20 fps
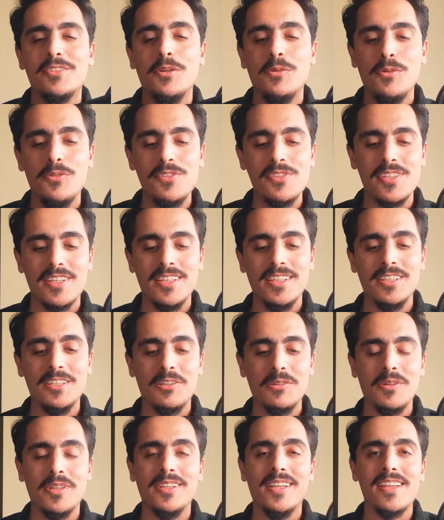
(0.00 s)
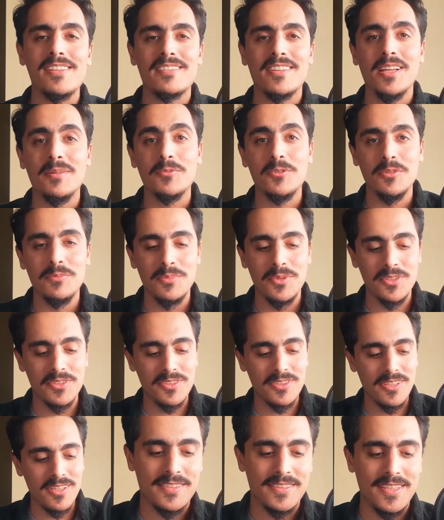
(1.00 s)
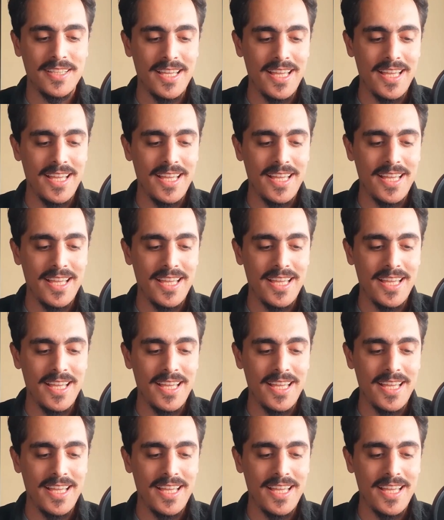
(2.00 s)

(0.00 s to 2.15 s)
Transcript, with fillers: turns into a desktop computer.